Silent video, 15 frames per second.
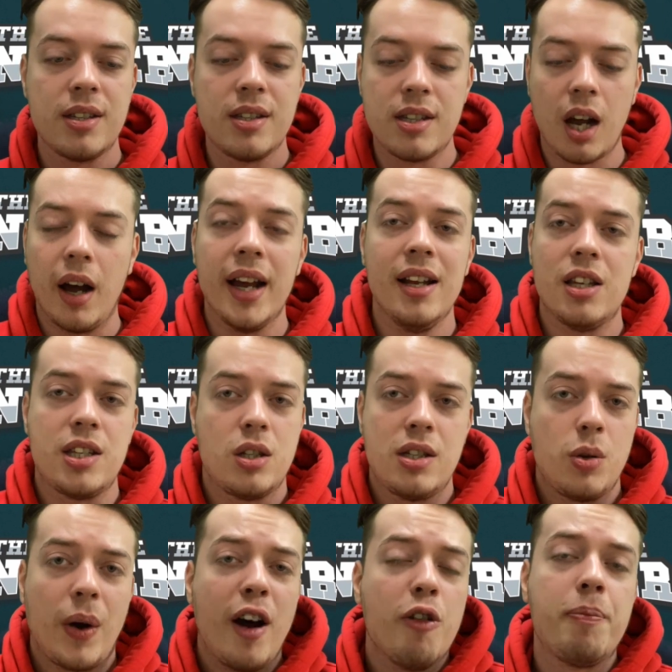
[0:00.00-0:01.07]
tight
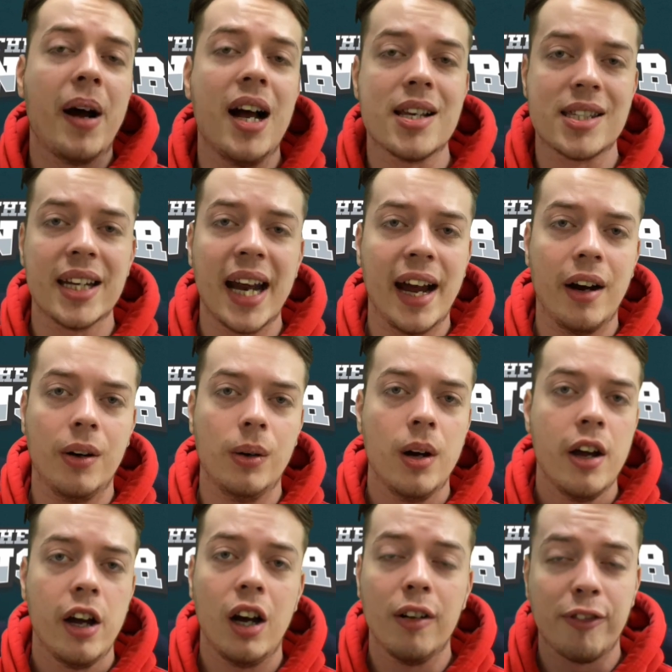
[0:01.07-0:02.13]
12 personnel
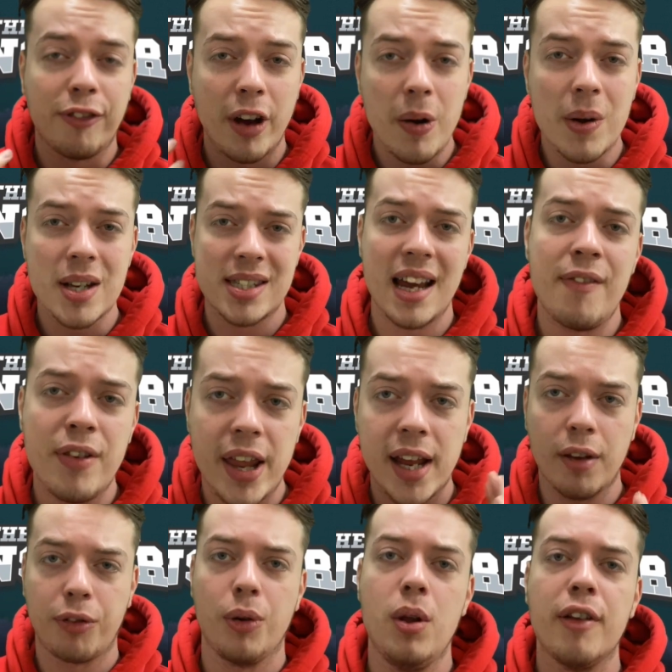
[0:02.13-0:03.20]
and focus everything
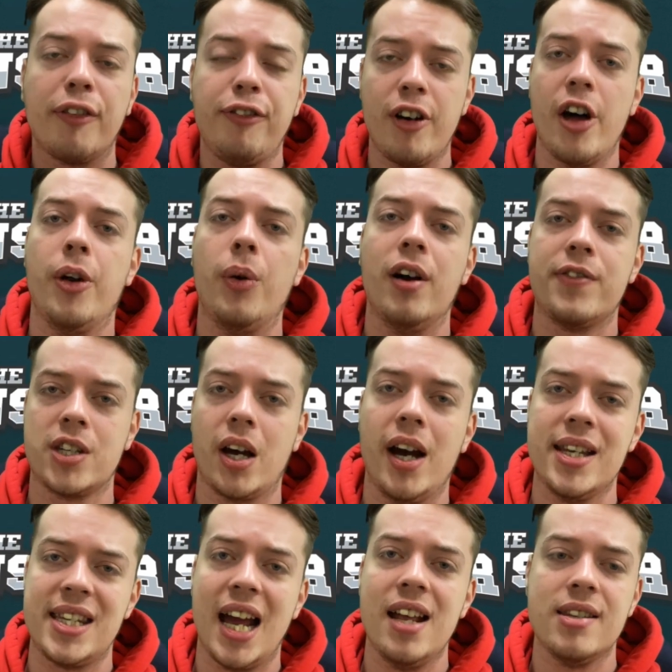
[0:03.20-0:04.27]
through the funnel of
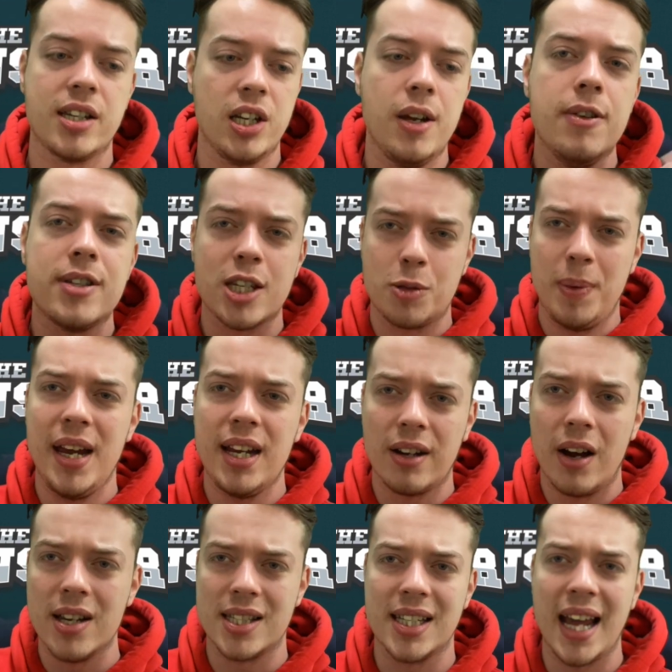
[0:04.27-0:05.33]
tight ends and use the speed
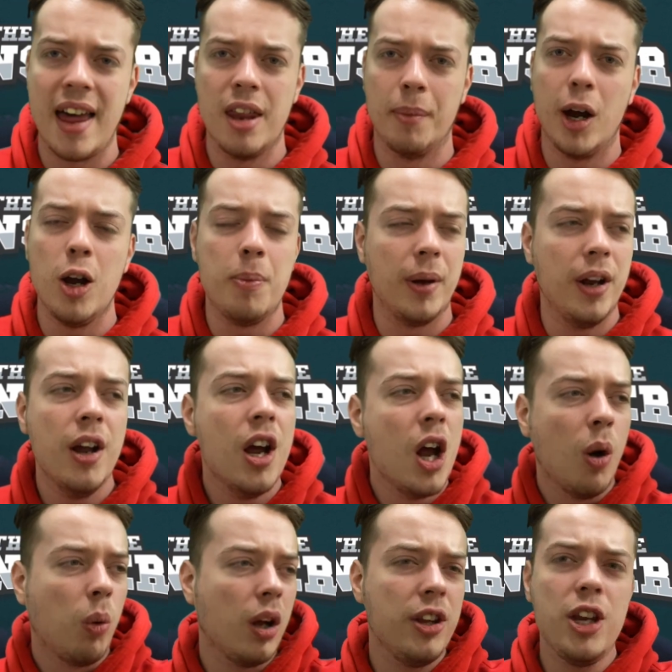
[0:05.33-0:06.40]
guys to get them open,
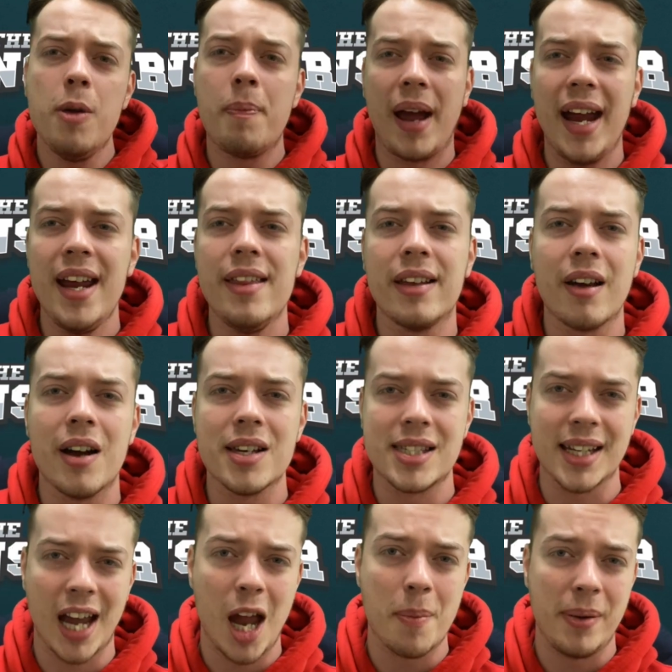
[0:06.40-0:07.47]
wouldn't you pay the guys to
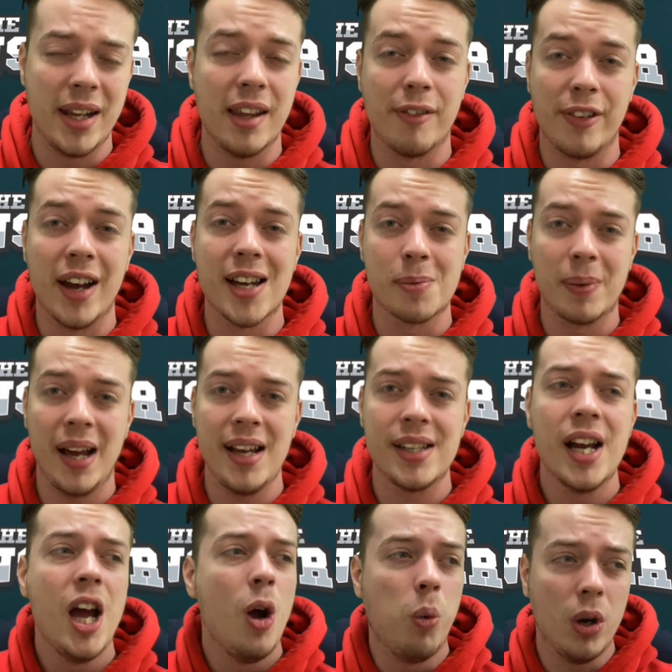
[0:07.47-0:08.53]
get open in the first place?
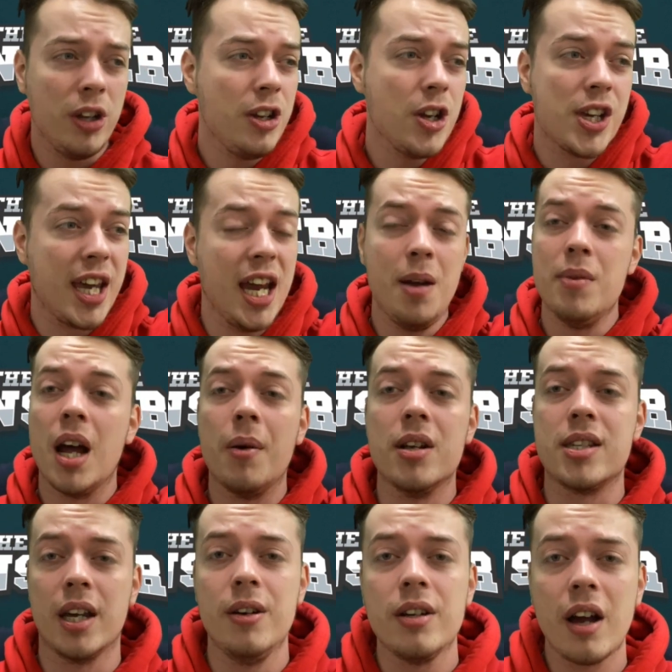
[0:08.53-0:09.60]
Wouldn't you keep Noah
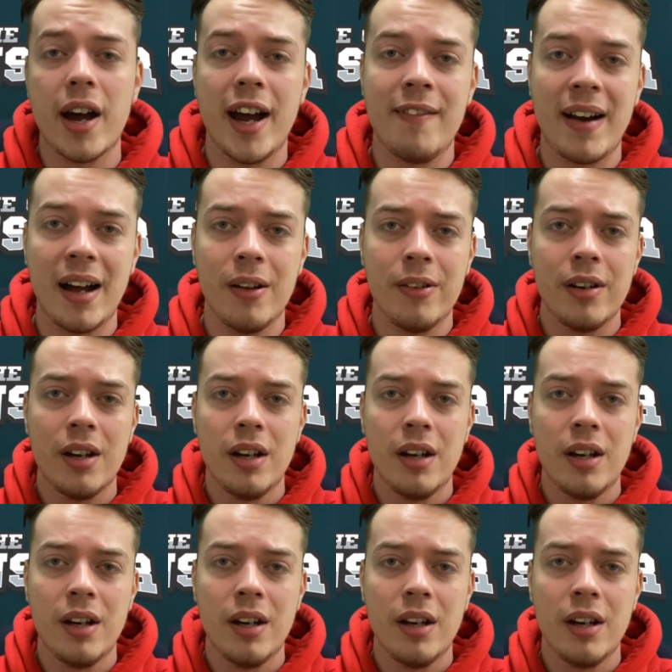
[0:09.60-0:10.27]
Togai around?